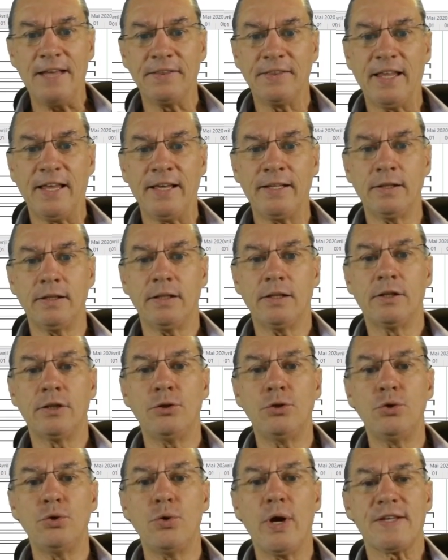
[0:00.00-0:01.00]
And then
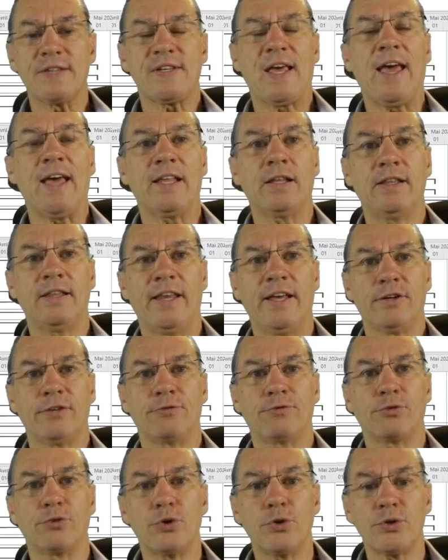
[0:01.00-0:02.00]
the US had
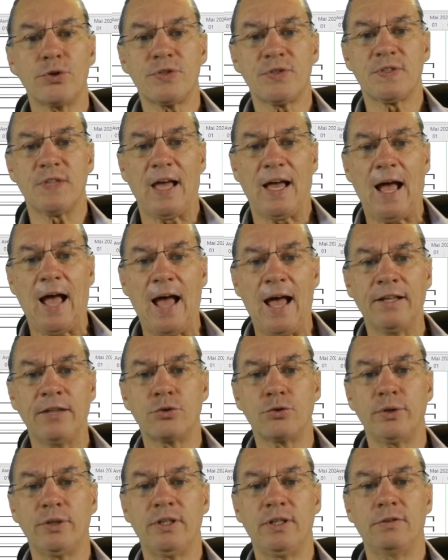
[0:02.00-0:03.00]
their first
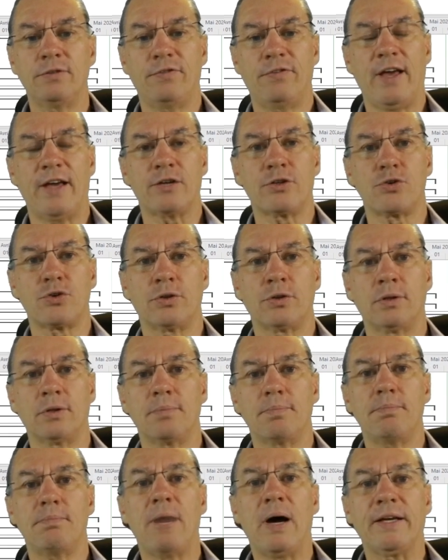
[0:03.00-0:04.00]
100
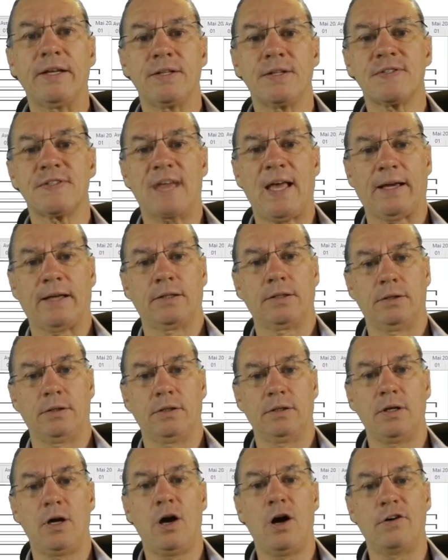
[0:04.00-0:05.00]
infections by the
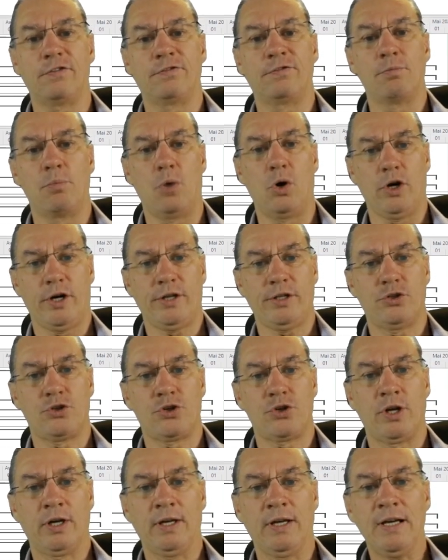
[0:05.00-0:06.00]
2nd of
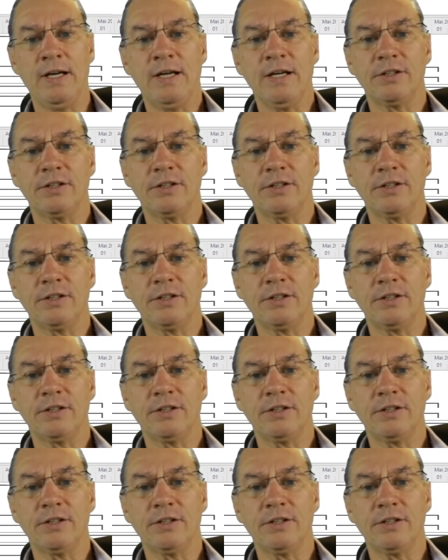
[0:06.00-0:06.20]
March.